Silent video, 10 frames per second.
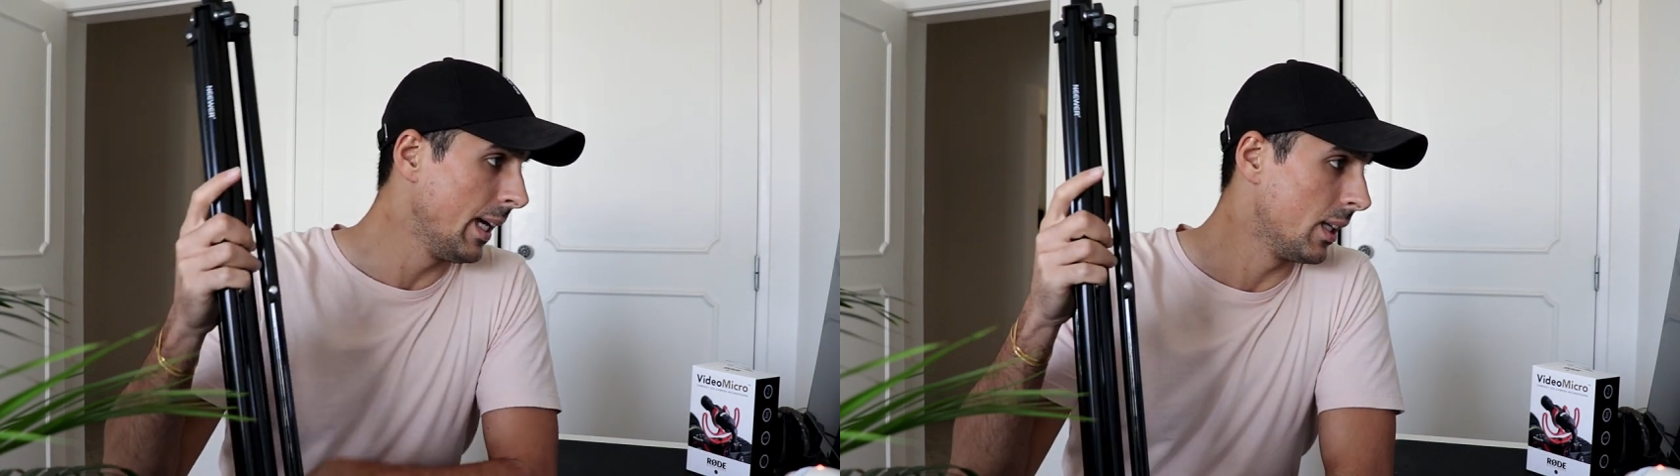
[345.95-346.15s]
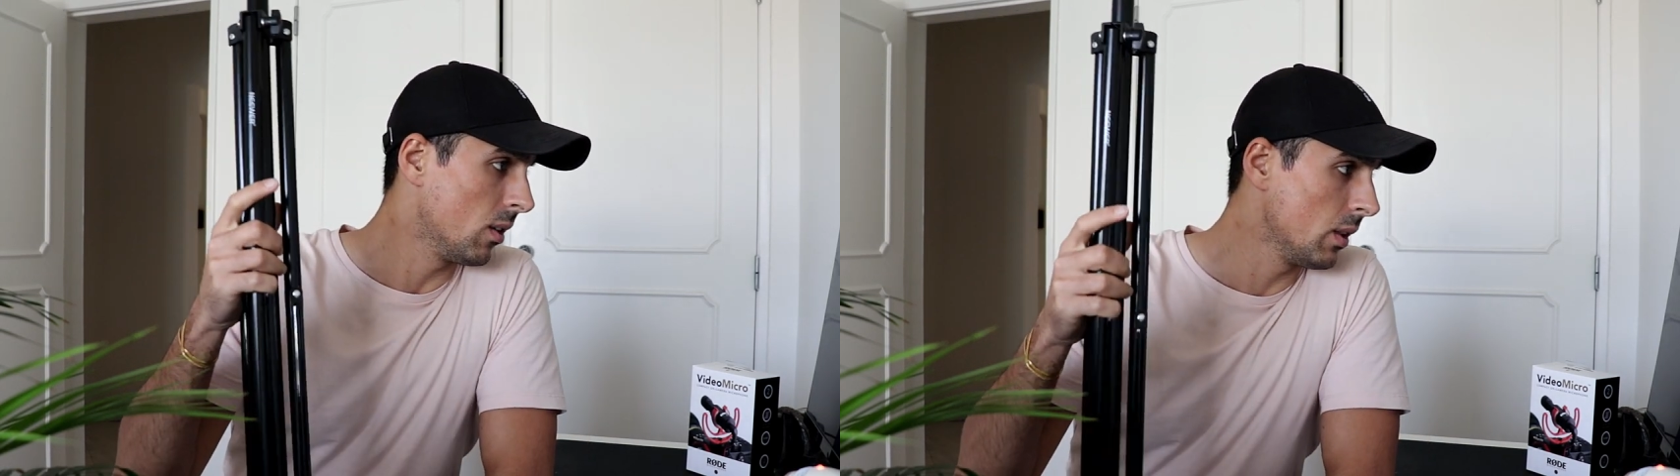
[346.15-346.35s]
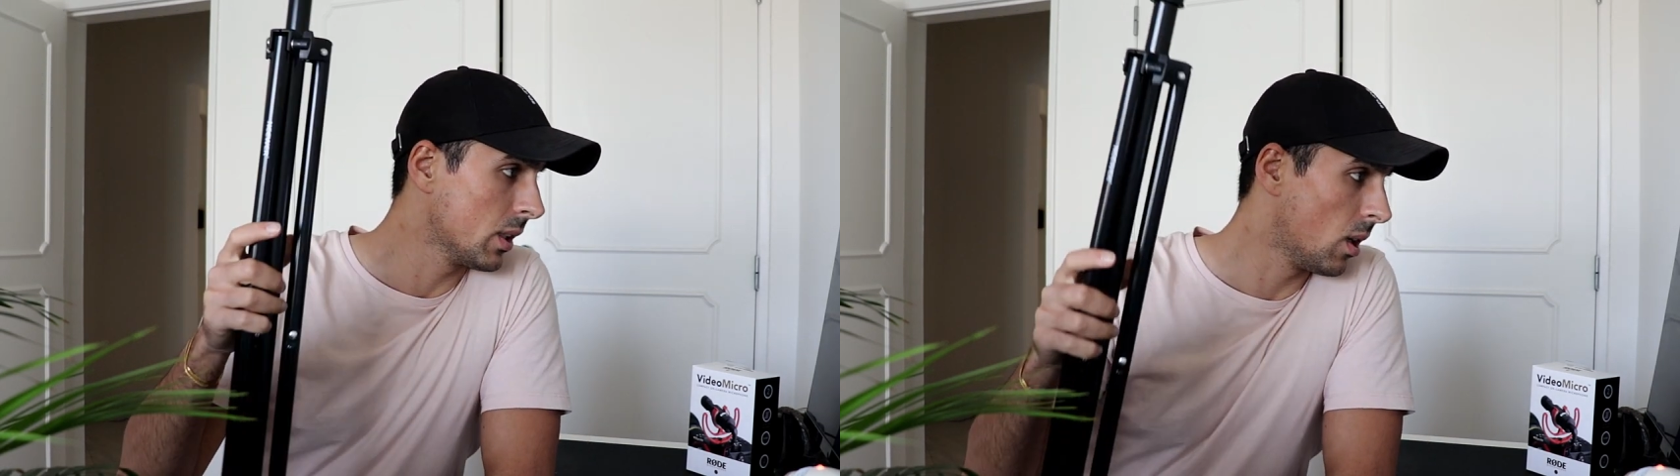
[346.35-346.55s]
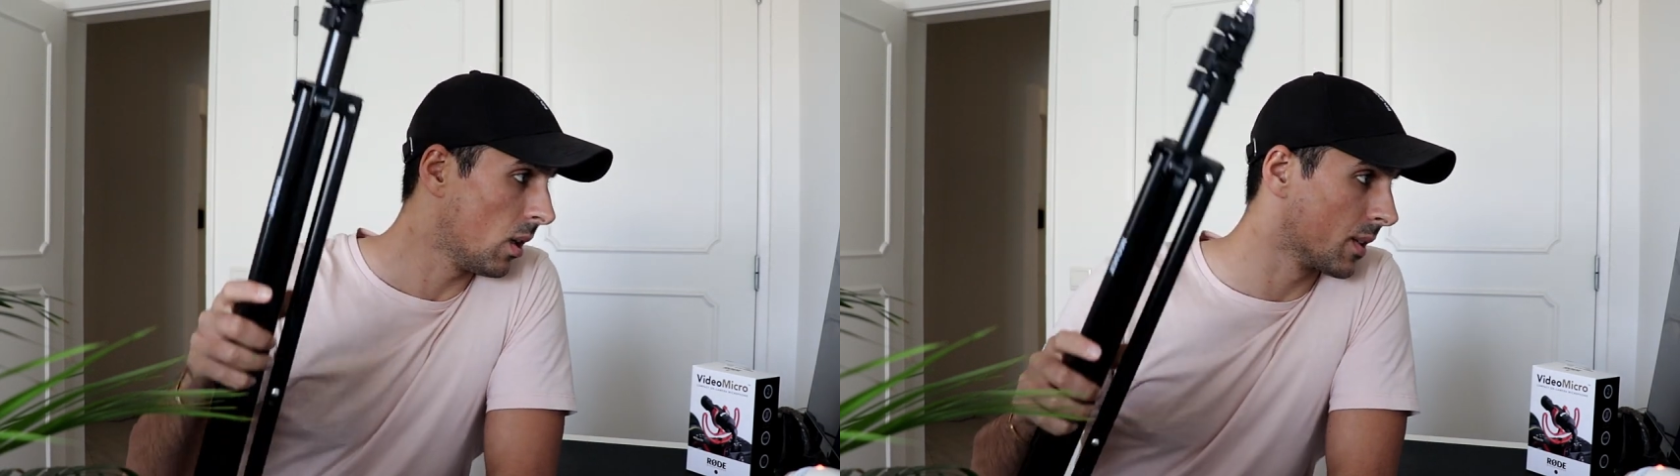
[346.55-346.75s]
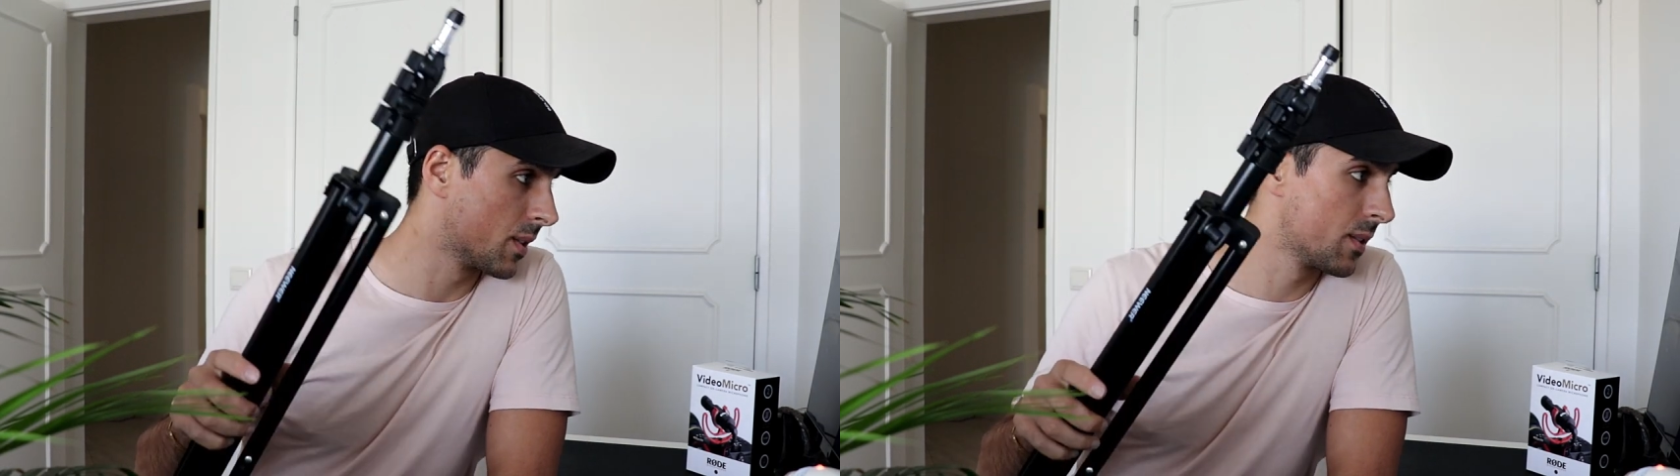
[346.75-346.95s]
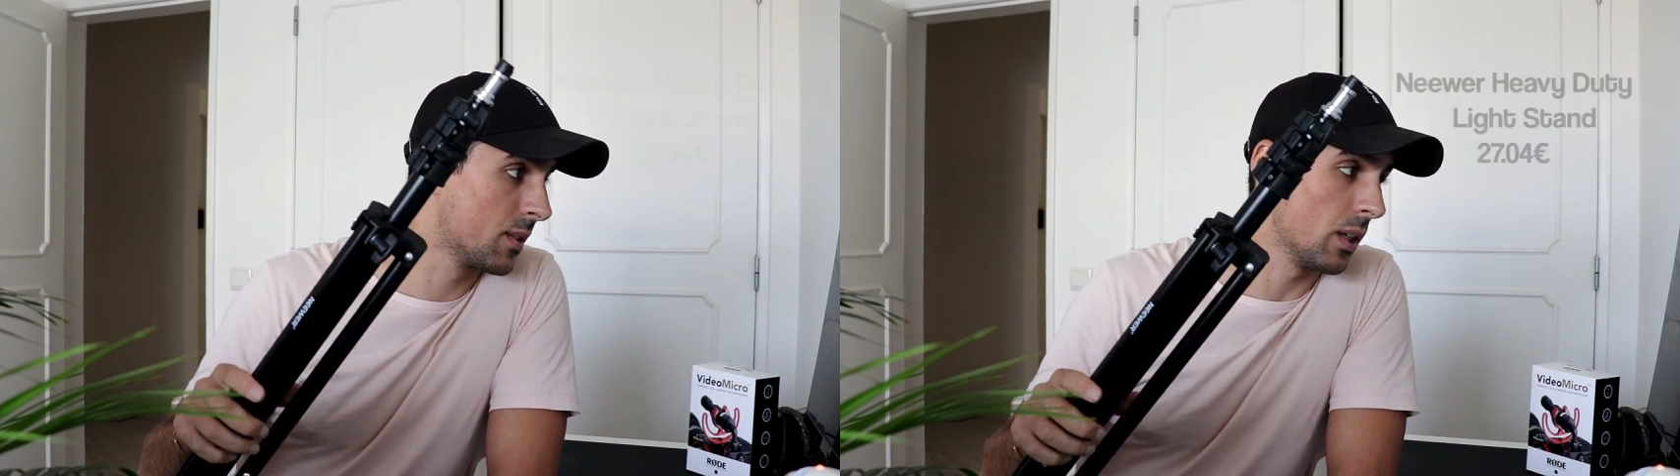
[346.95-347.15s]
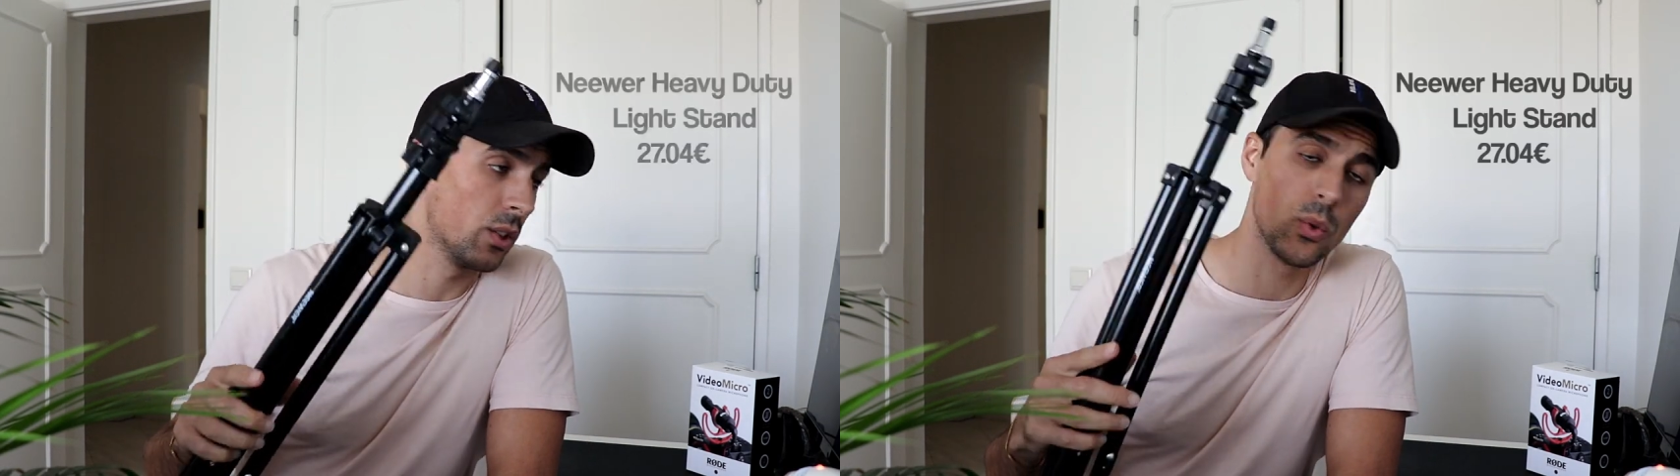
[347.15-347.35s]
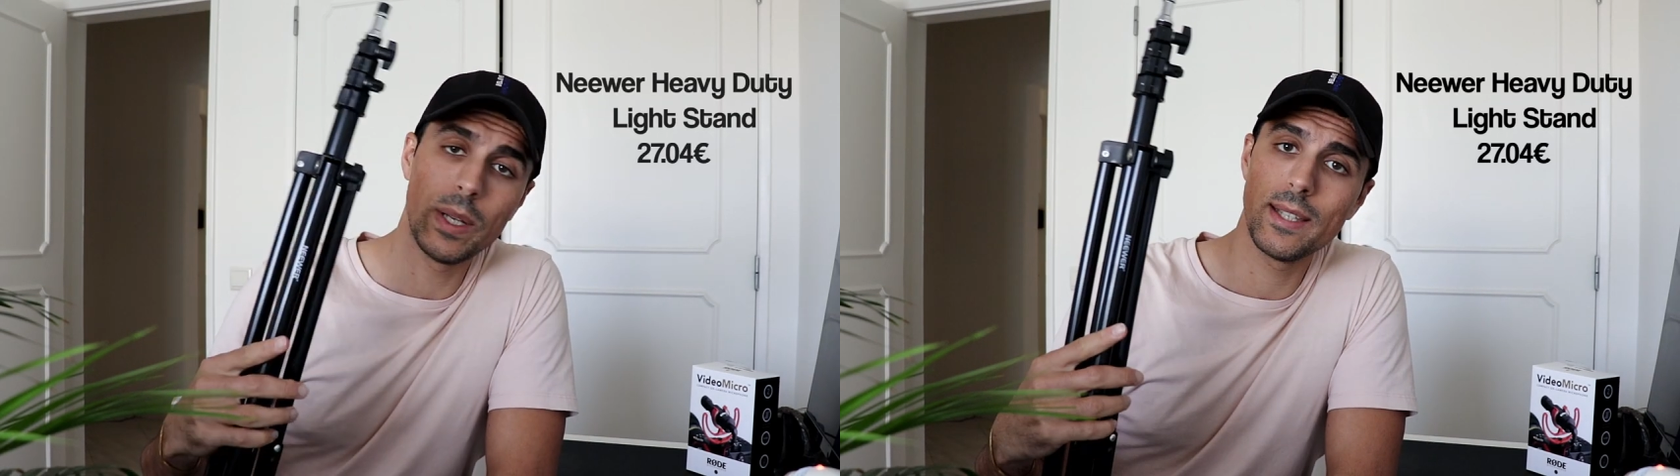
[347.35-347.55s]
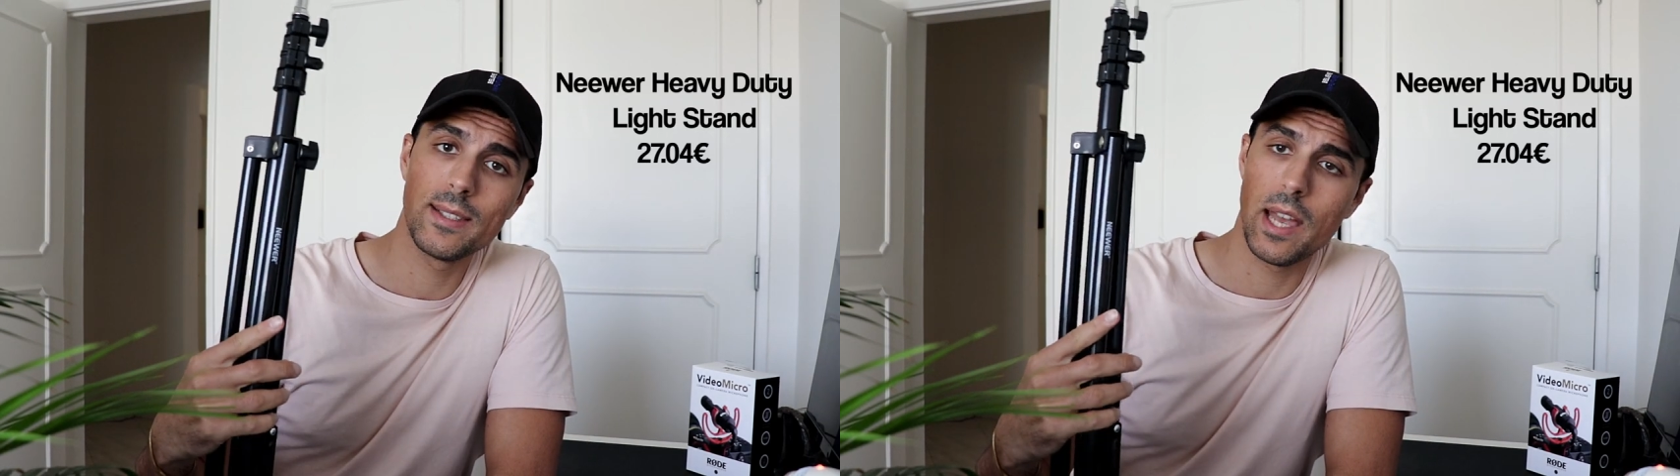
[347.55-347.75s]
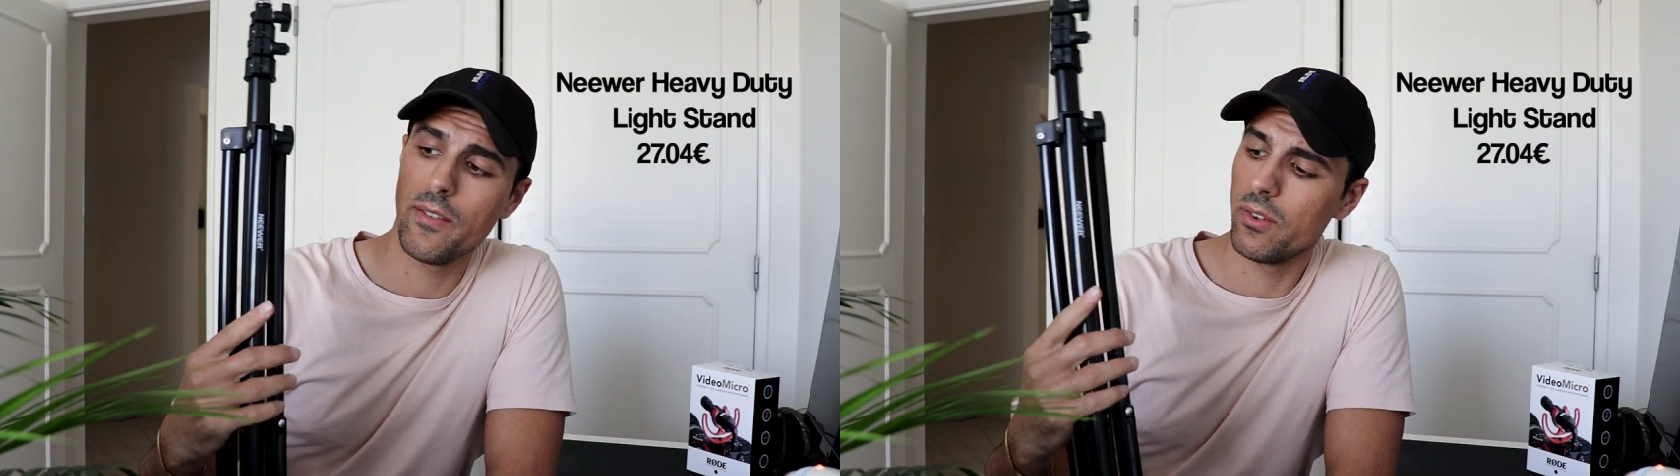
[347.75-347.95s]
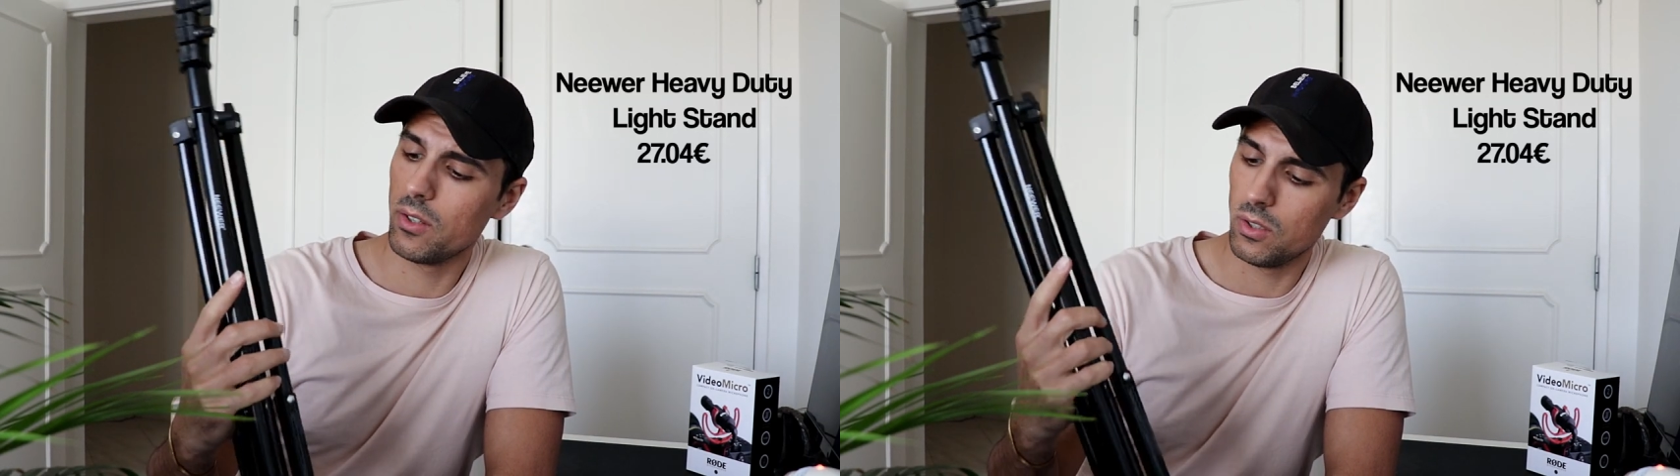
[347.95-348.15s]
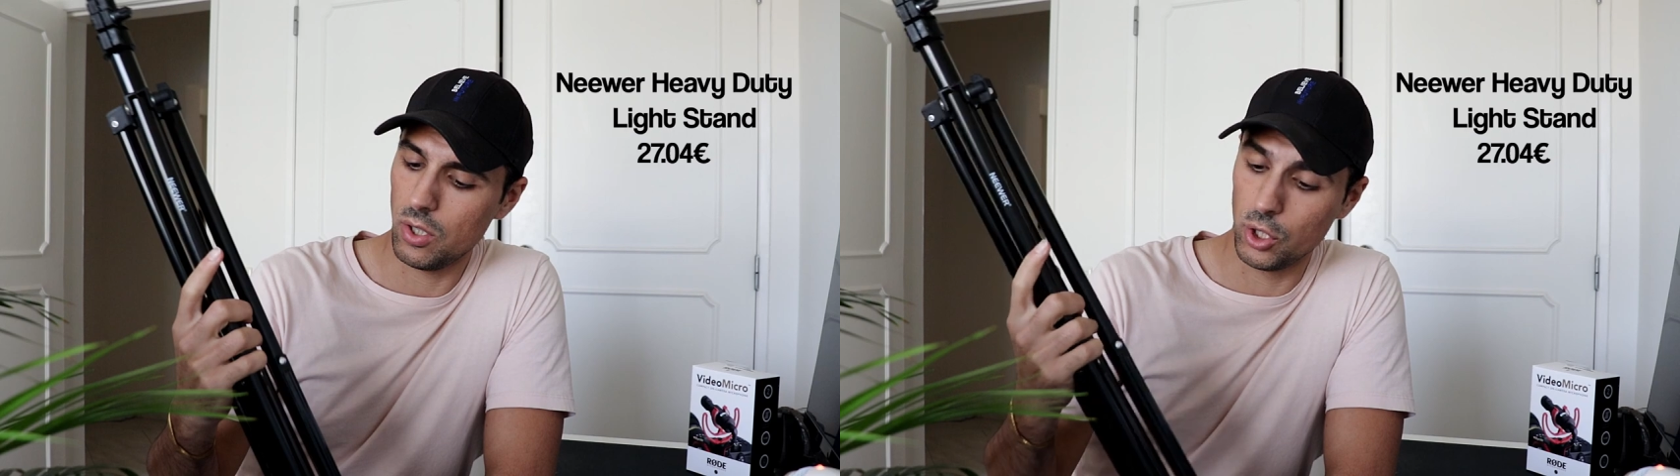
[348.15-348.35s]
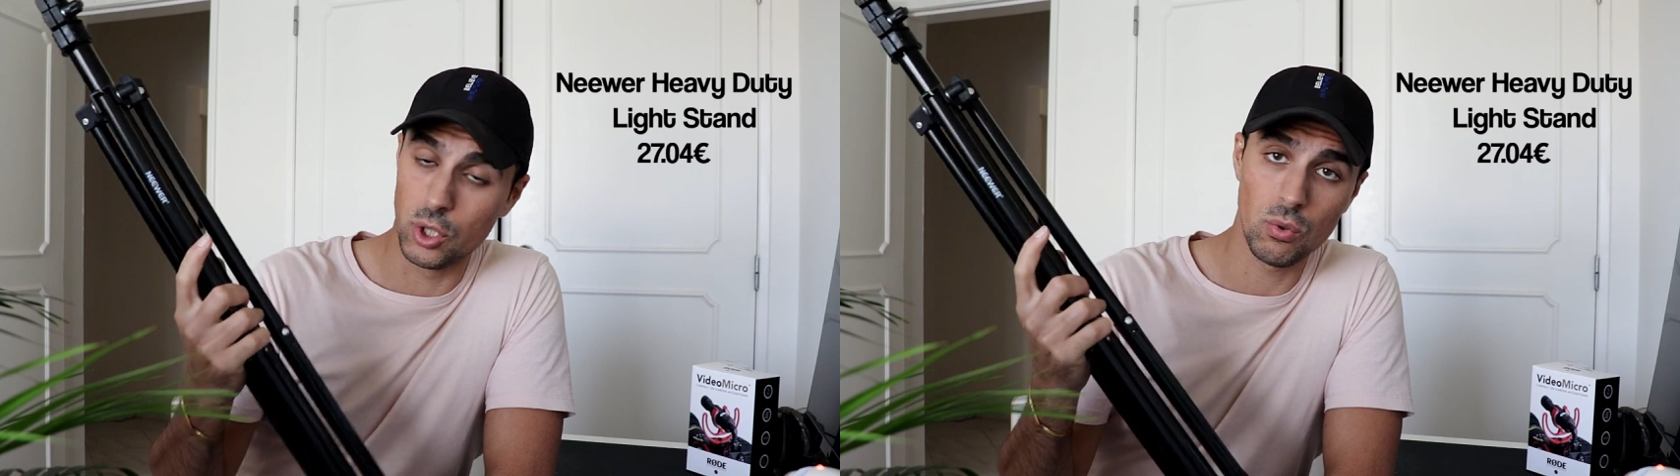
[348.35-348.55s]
It only costs 27